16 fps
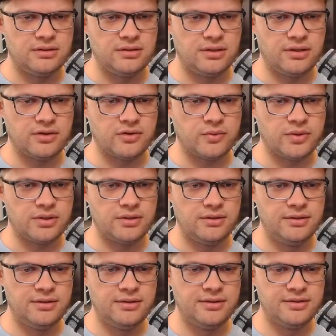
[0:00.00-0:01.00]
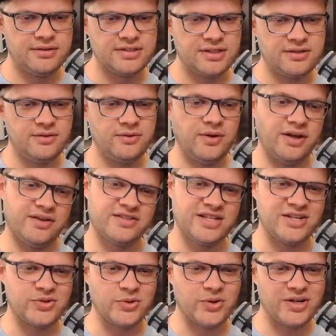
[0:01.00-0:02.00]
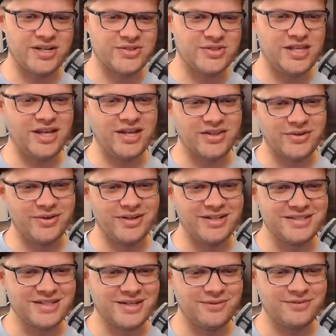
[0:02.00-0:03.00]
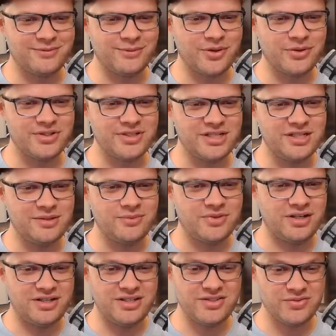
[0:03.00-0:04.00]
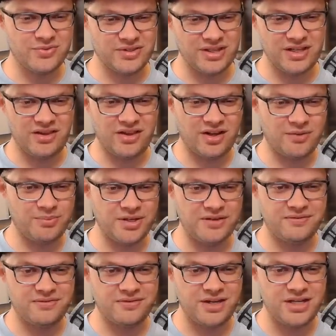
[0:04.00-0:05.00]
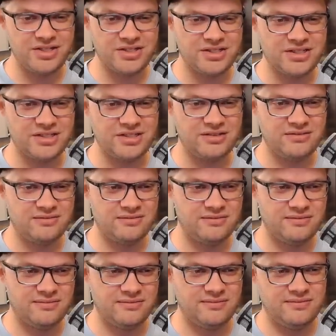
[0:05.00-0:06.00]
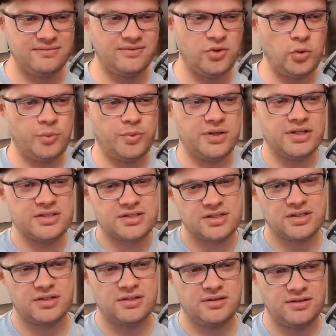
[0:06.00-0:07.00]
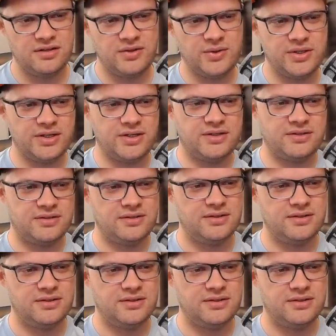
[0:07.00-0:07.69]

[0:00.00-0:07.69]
other one. Centaurine is the other one who's coming from our own team. There isn't really a lot of big free agency openings going